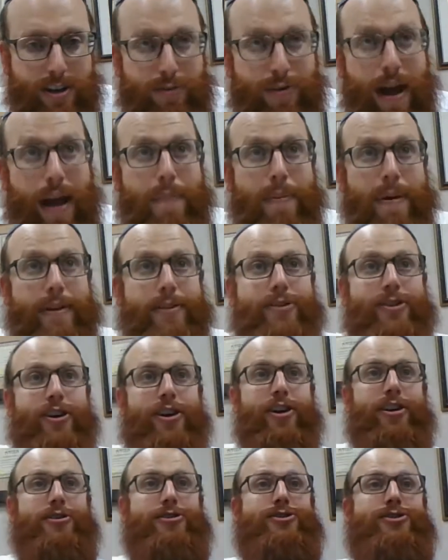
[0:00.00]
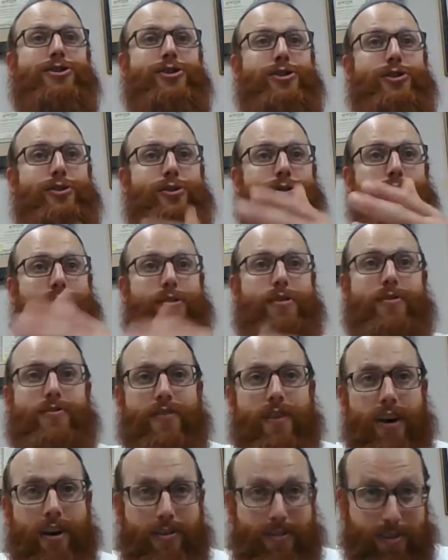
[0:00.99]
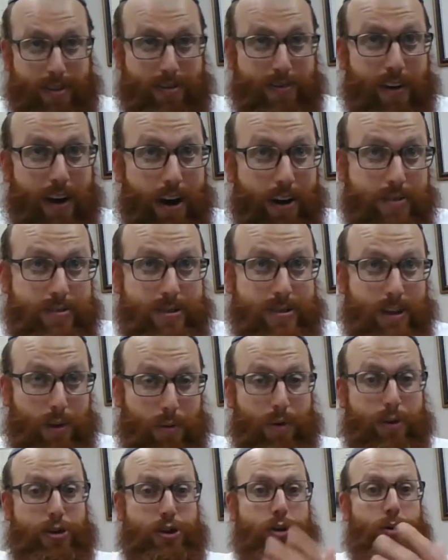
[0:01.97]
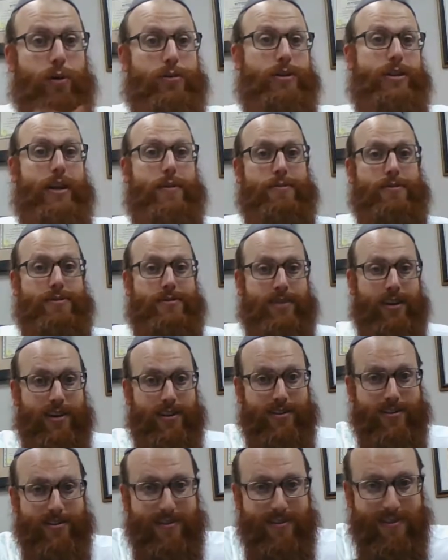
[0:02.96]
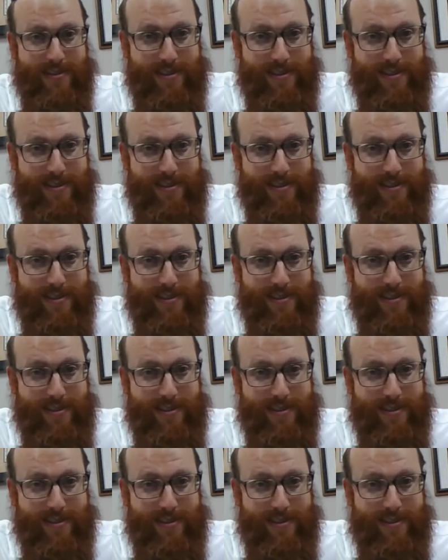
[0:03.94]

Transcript: Rabbi turns to the father, says, what do you want to name your son?